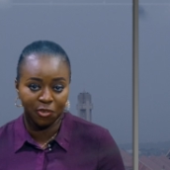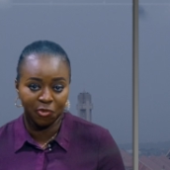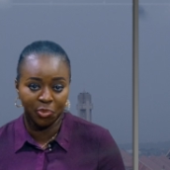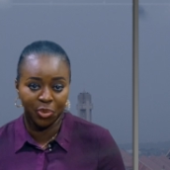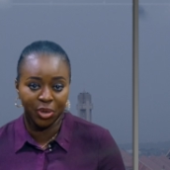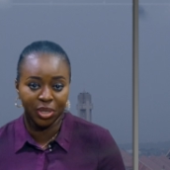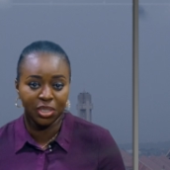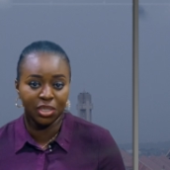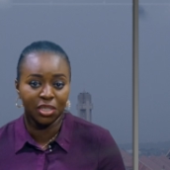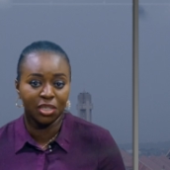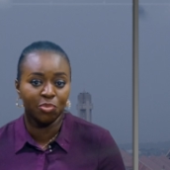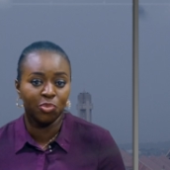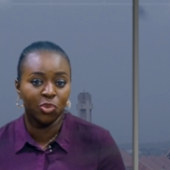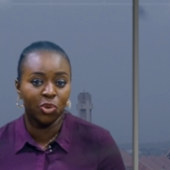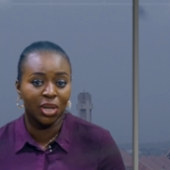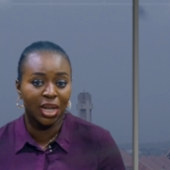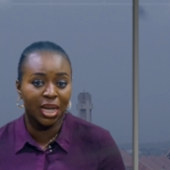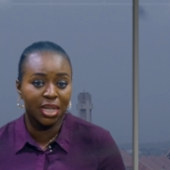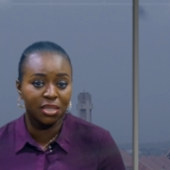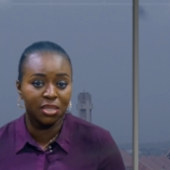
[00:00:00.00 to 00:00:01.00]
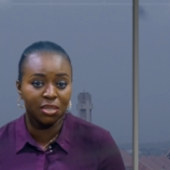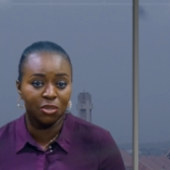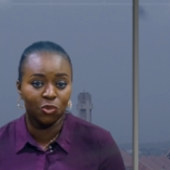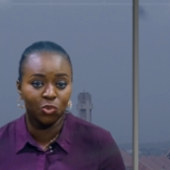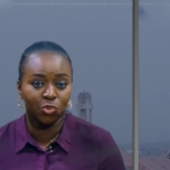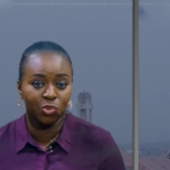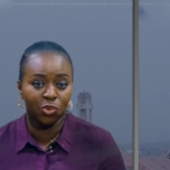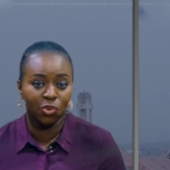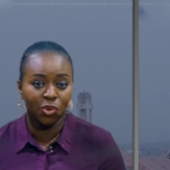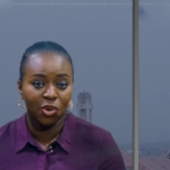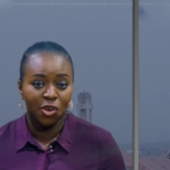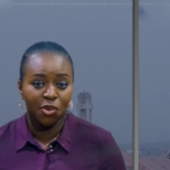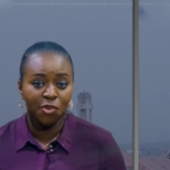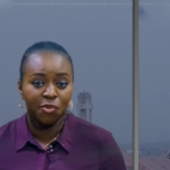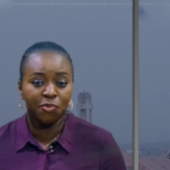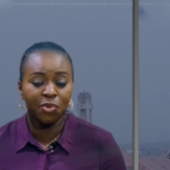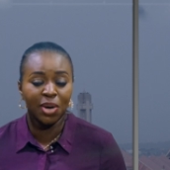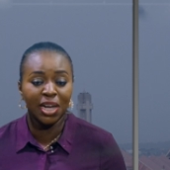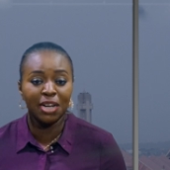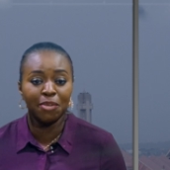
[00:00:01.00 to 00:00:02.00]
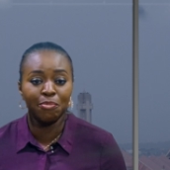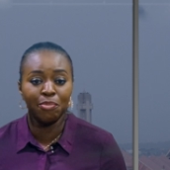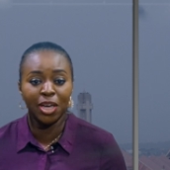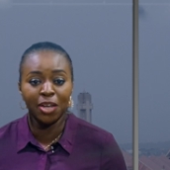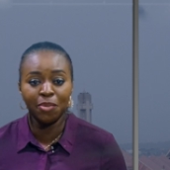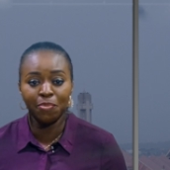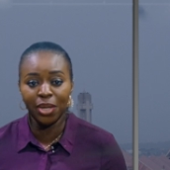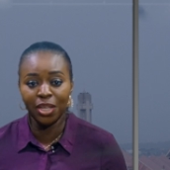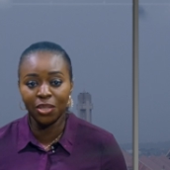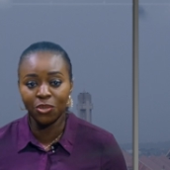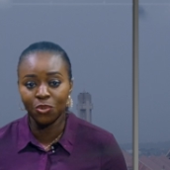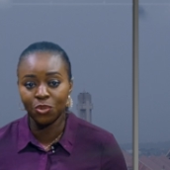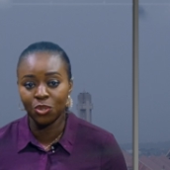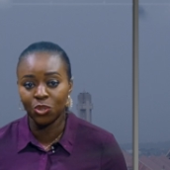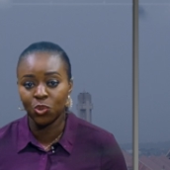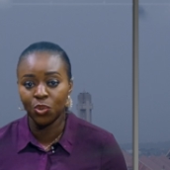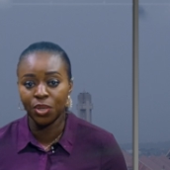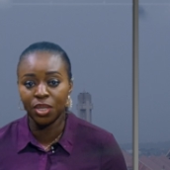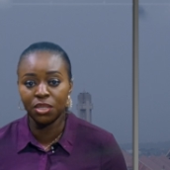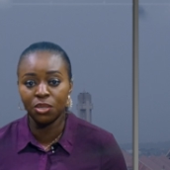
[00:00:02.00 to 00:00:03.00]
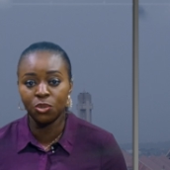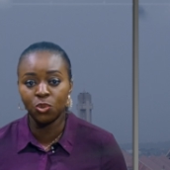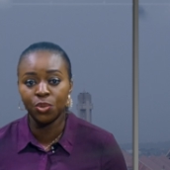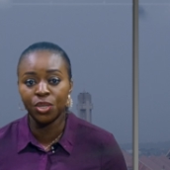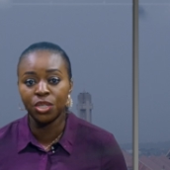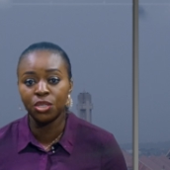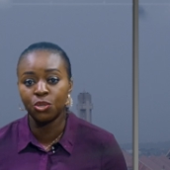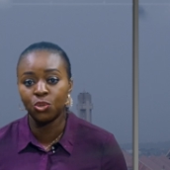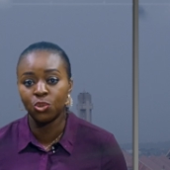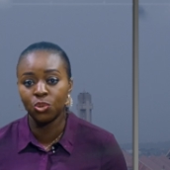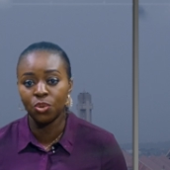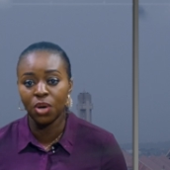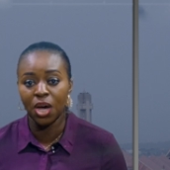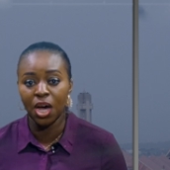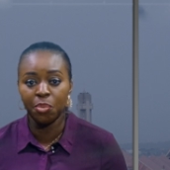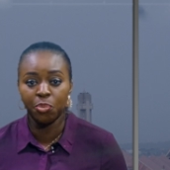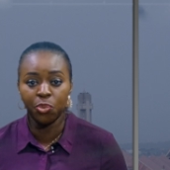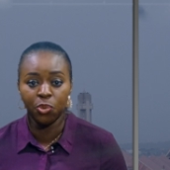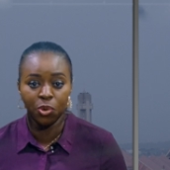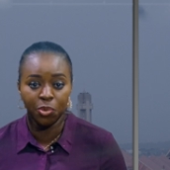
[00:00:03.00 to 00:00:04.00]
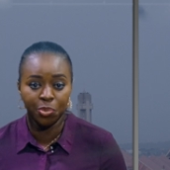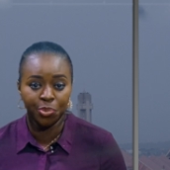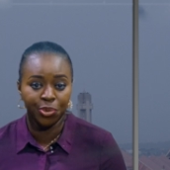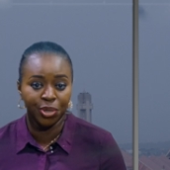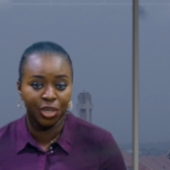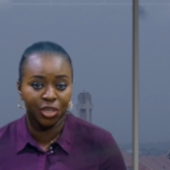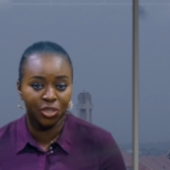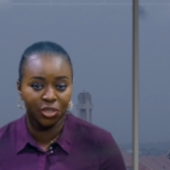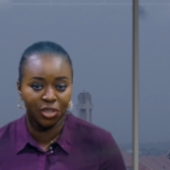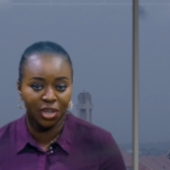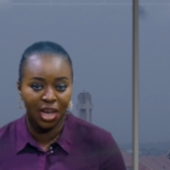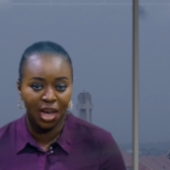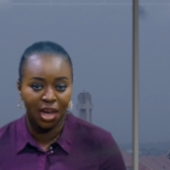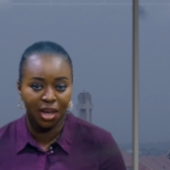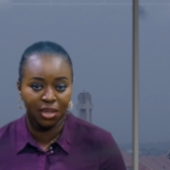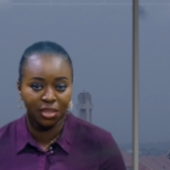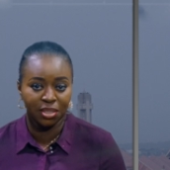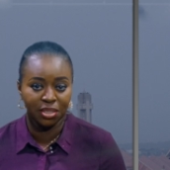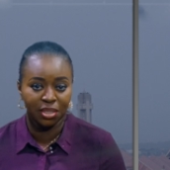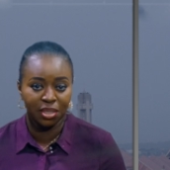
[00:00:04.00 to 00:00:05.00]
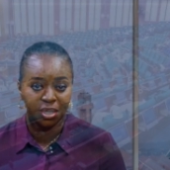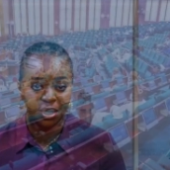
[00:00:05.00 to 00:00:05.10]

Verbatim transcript: of President Bola Tinubu for an amendment to the 2022 Appropriation Act.